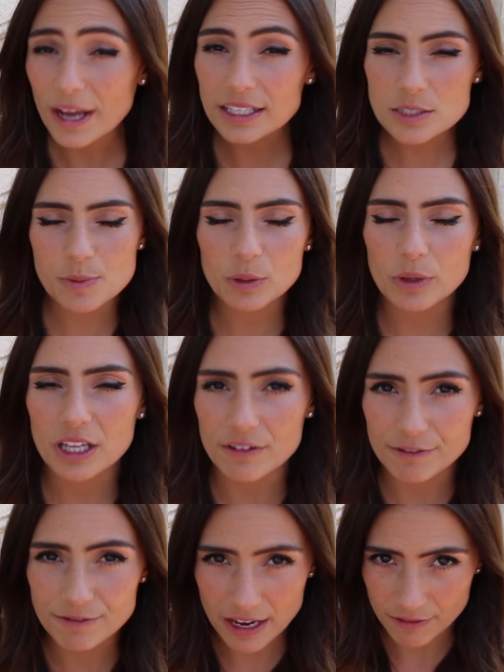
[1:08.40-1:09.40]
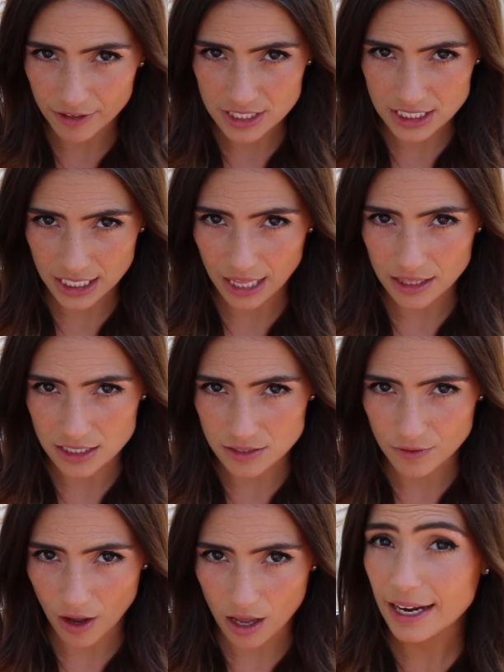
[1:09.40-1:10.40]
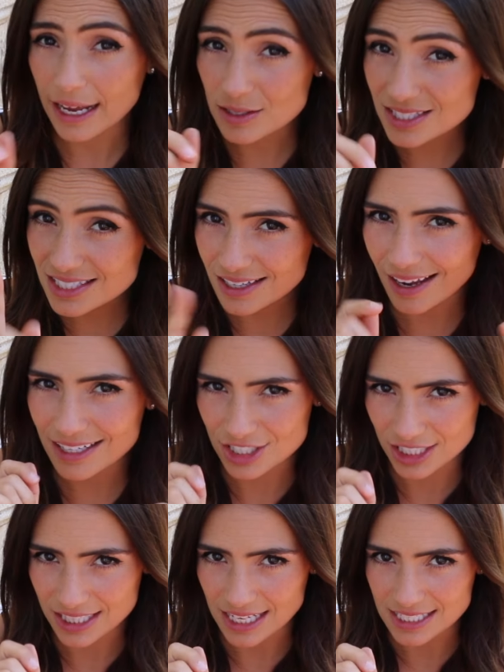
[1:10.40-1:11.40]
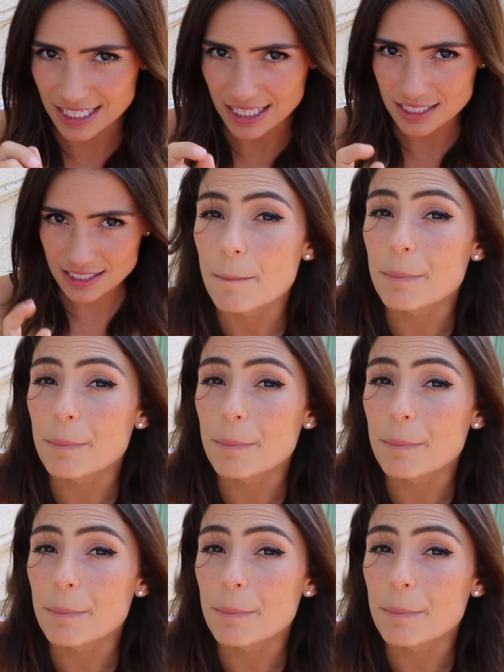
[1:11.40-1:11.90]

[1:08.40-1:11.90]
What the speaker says: Wales beat one of the favorites to get this far, and how stylishly they did it.